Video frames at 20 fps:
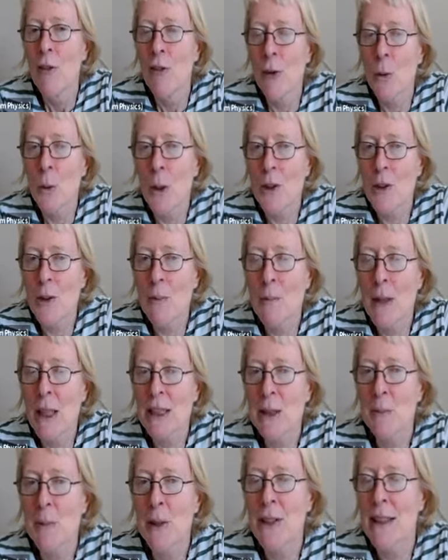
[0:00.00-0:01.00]
for quantum
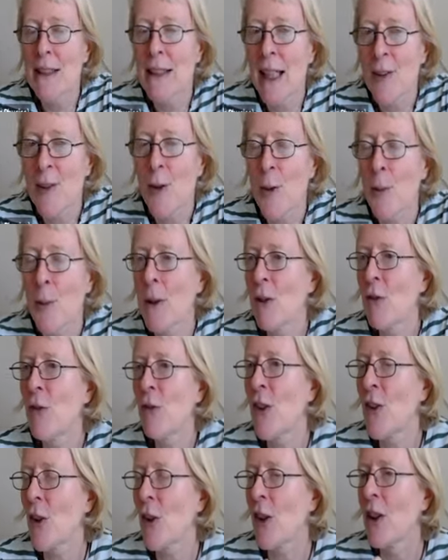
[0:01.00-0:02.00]
measurement, it has to be a
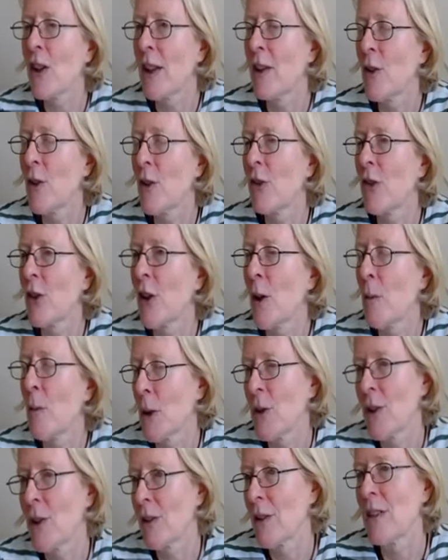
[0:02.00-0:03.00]
physical
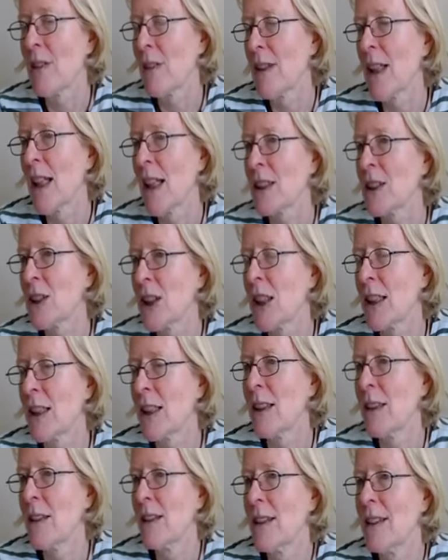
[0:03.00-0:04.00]
interferometer,
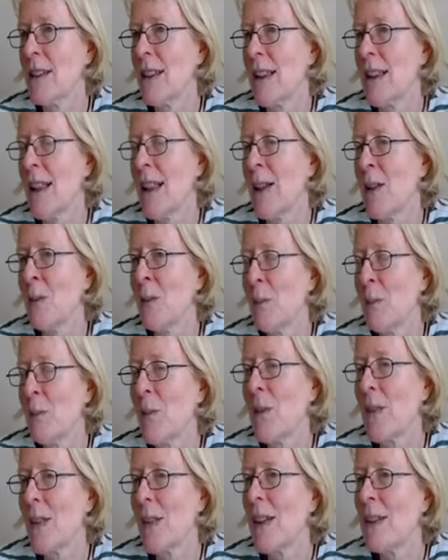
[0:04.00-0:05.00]
actually. Um,
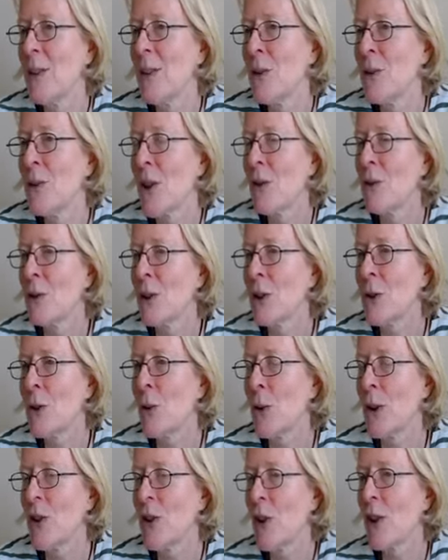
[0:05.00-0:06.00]
you don't
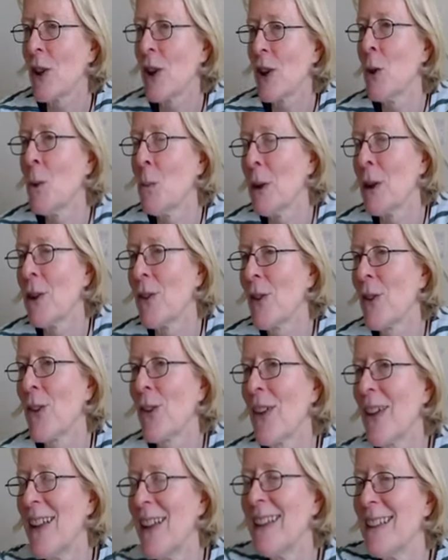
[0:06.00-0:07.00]
do it in qubits.